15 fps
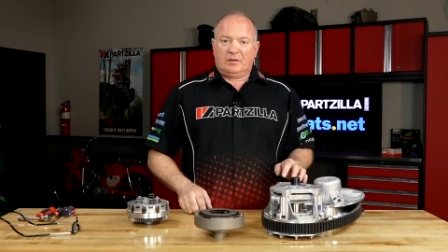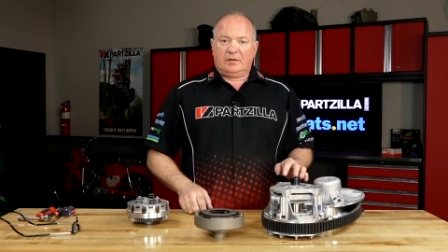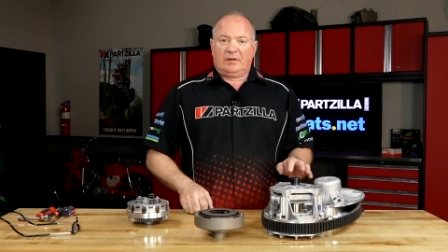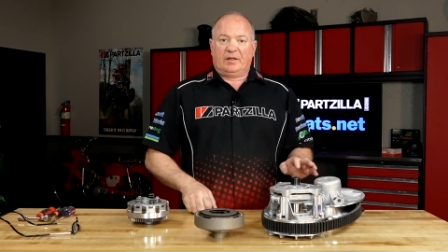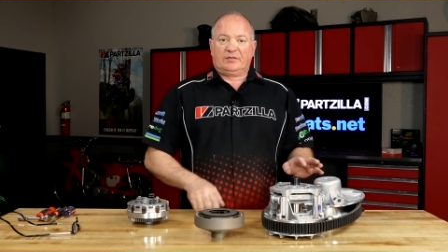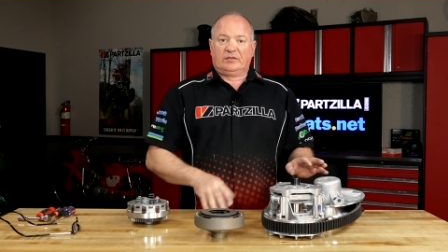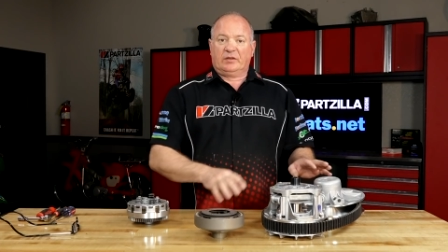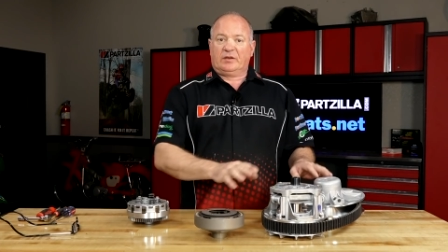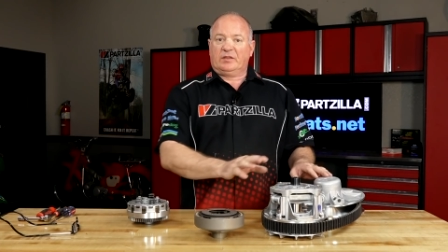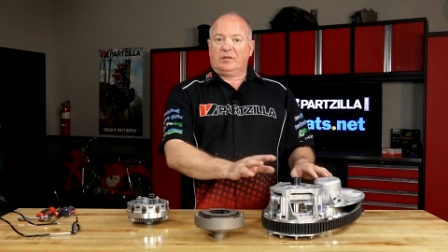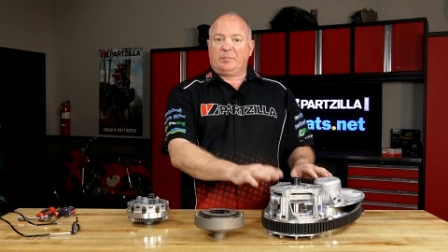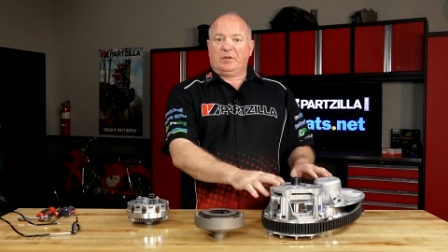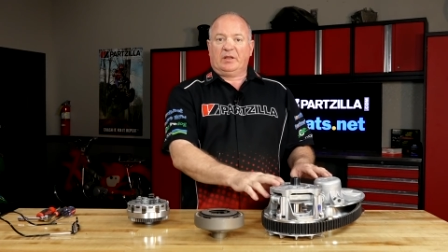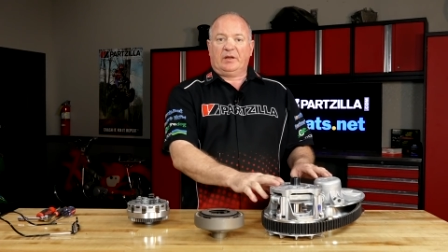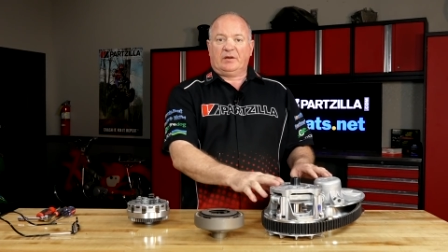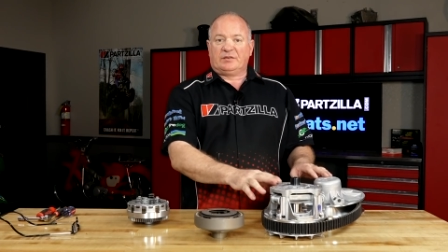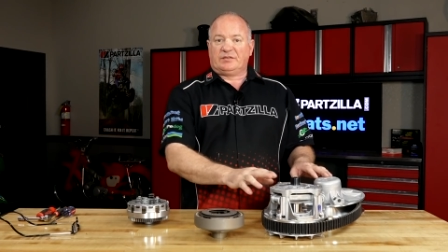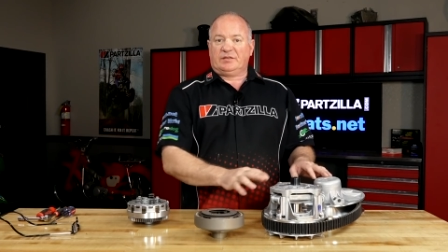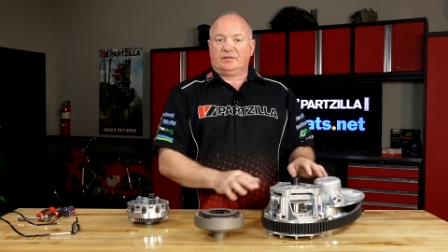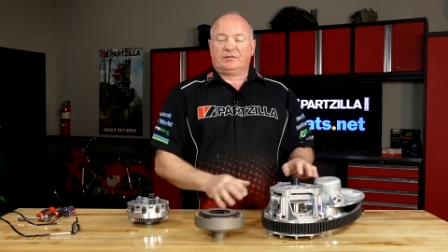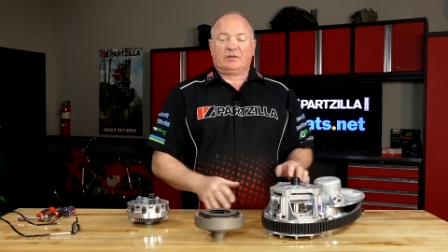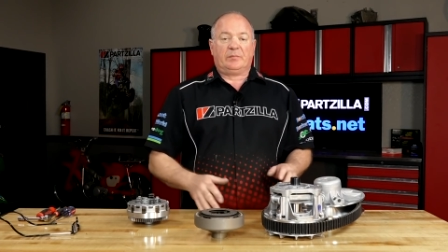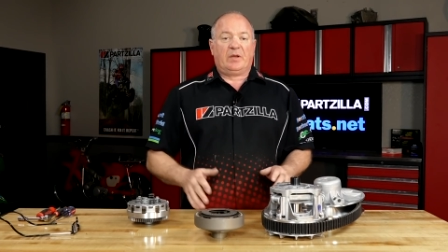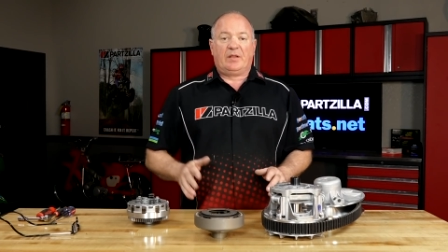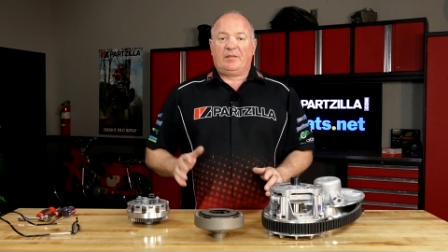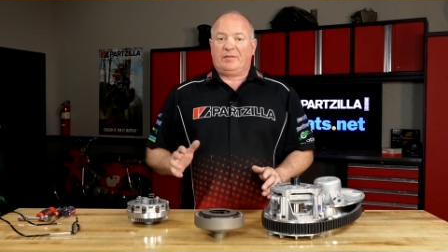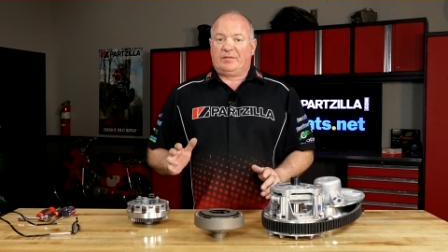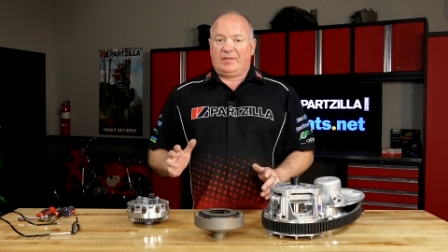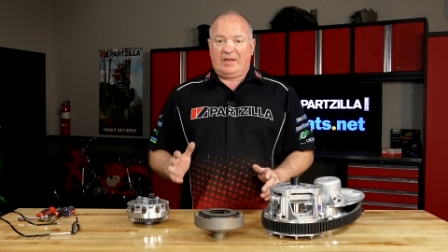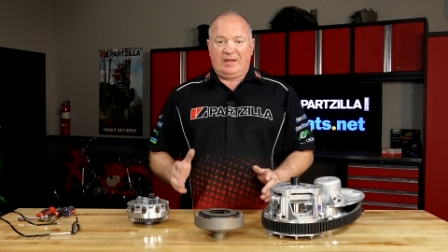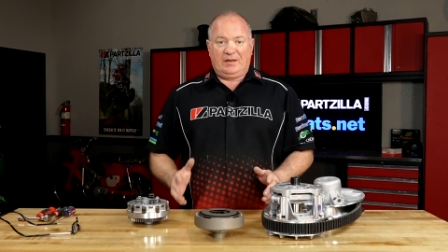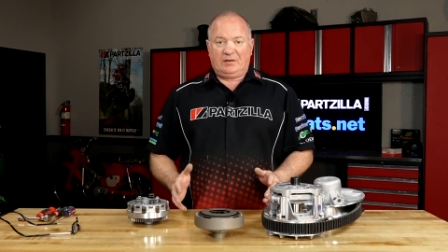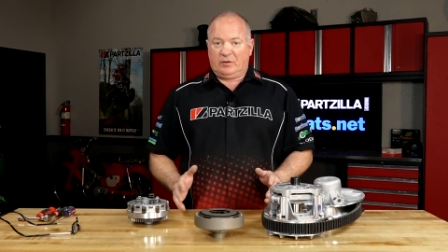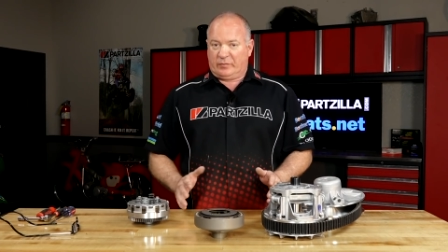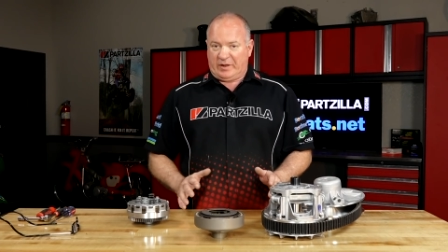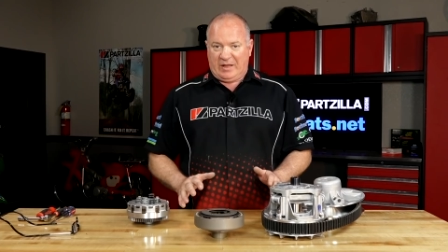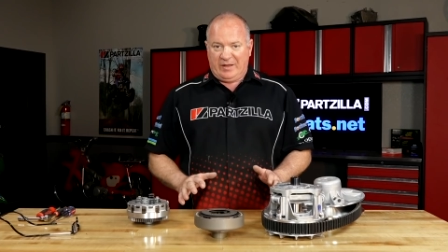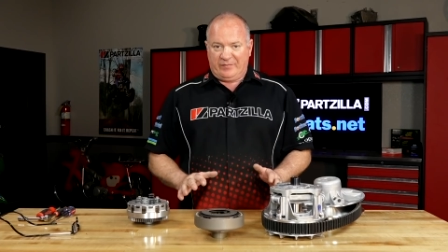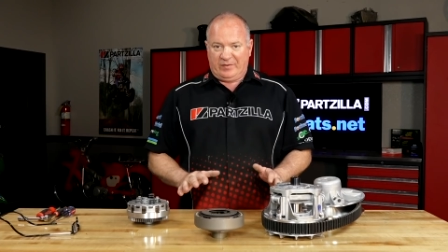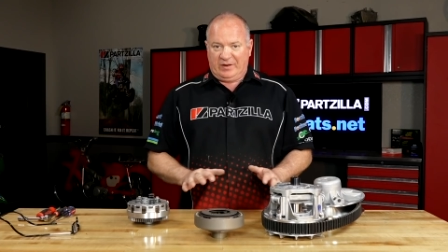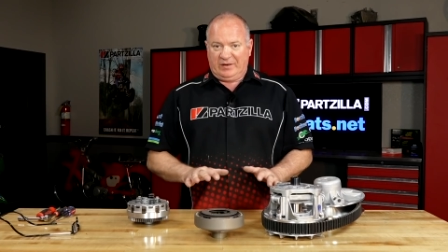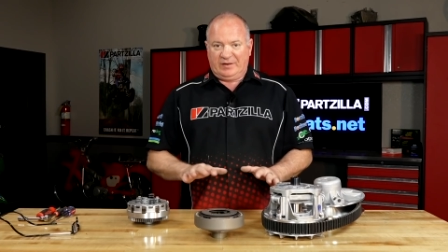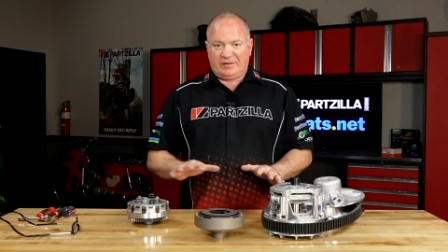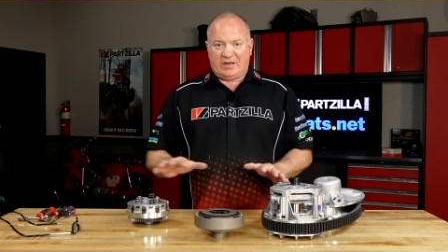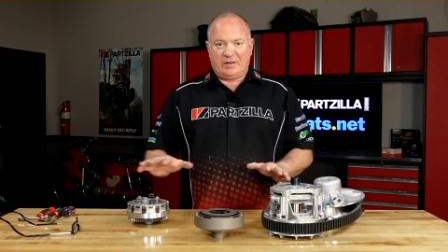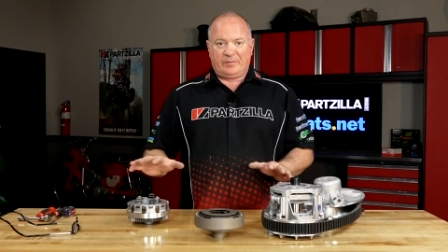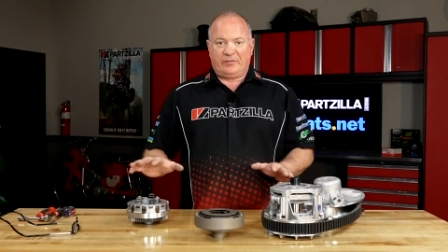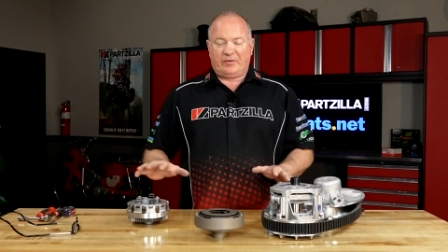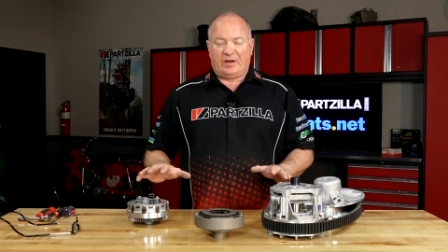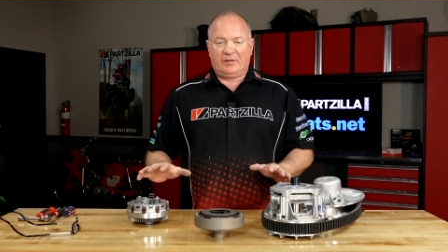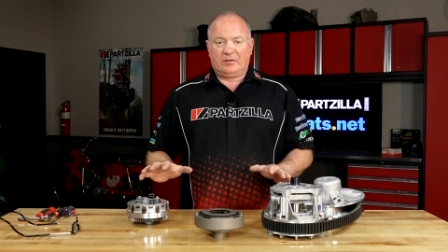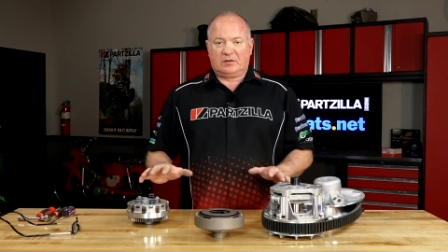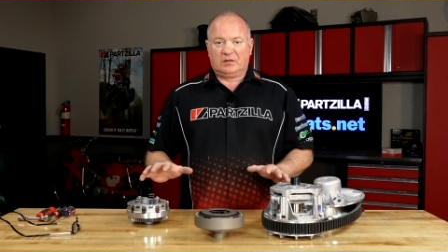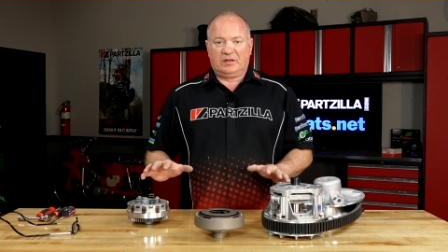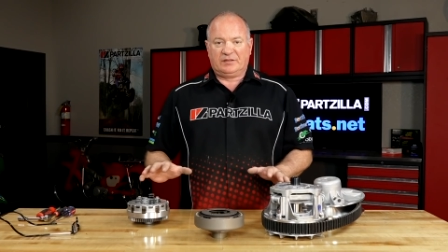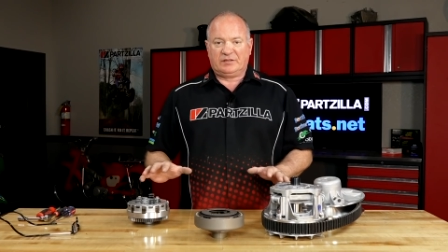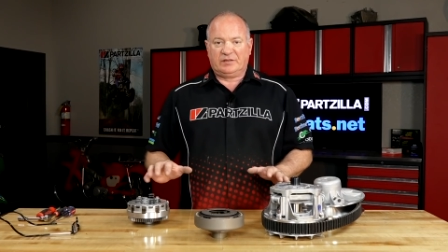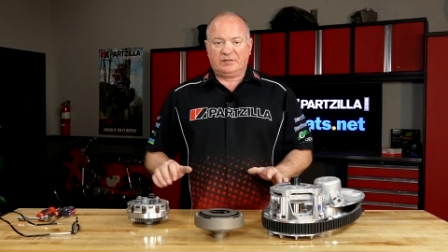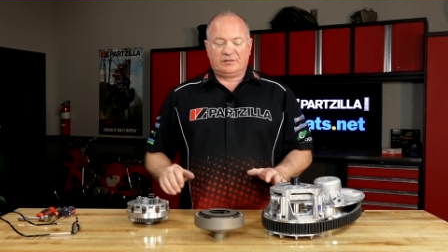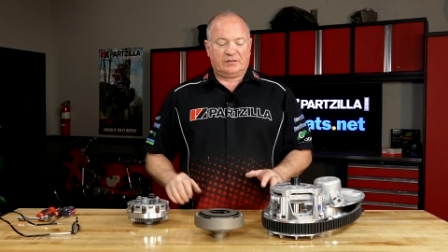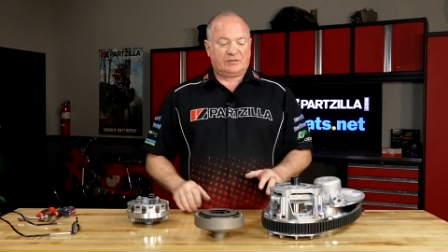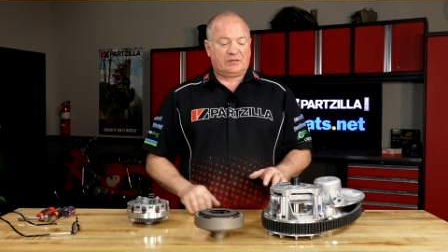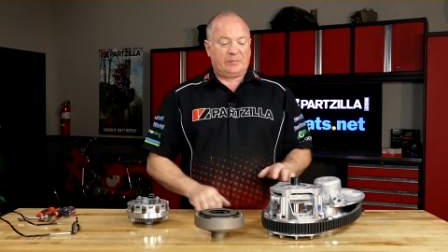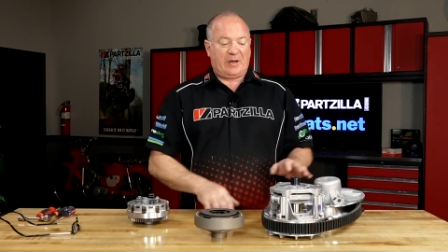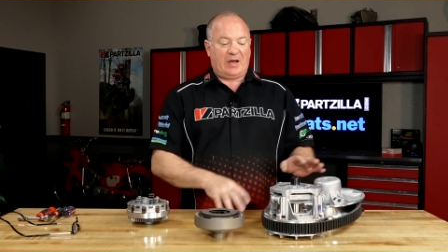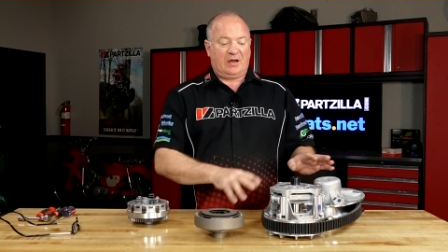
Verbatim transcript: Now let's look at the Polaris system. They don't have any type of other clutching system